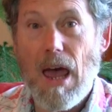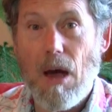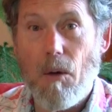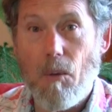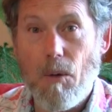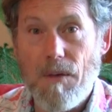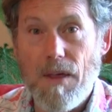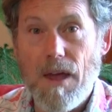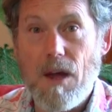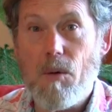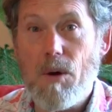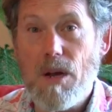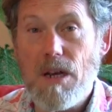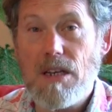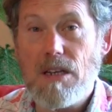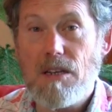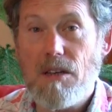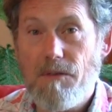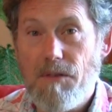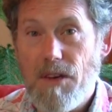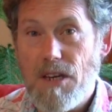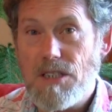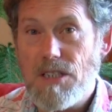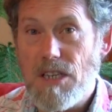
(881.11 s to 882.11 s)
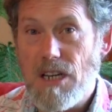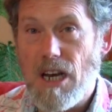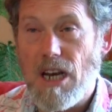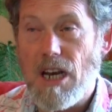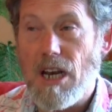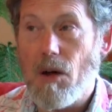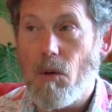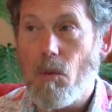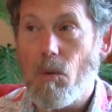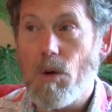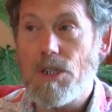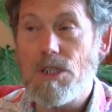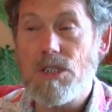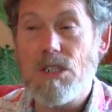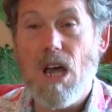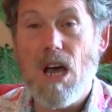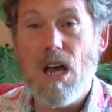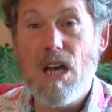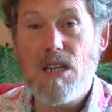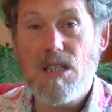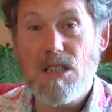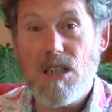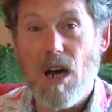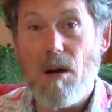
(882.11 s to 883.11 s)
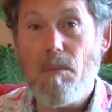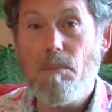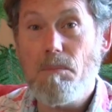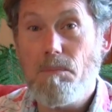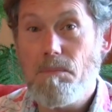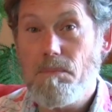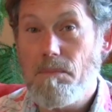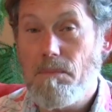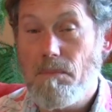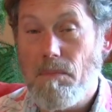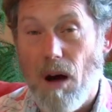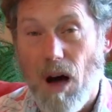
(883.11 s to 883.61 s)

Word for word: when they went to visit it, it was some,